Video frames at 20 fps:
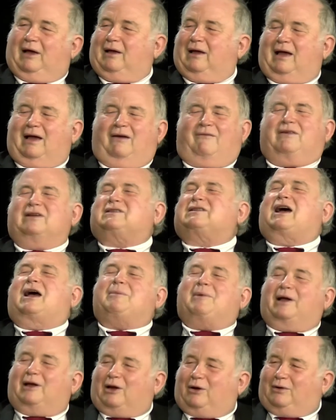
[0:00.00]
Every time
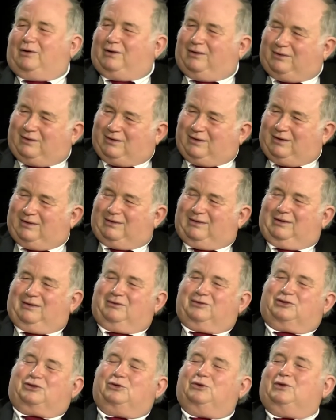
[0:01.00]
I go to
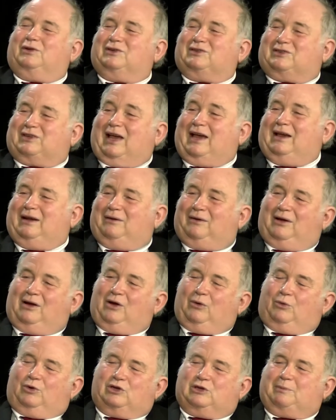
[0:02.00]
sue the state,
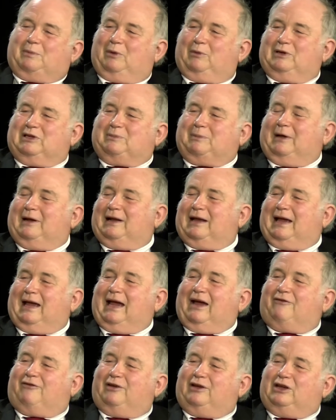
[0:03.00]
we spend a
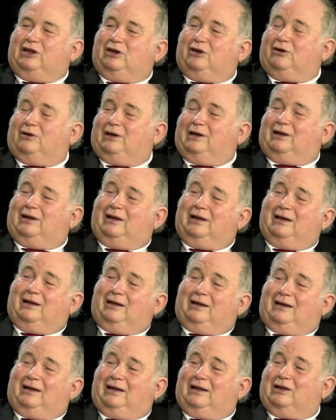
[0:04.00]
half a year in
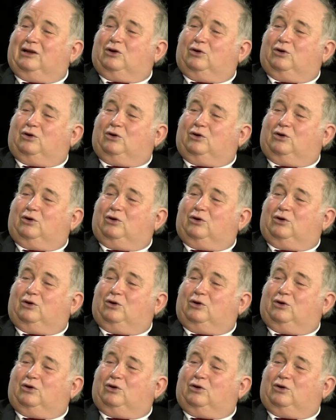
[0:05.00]
court.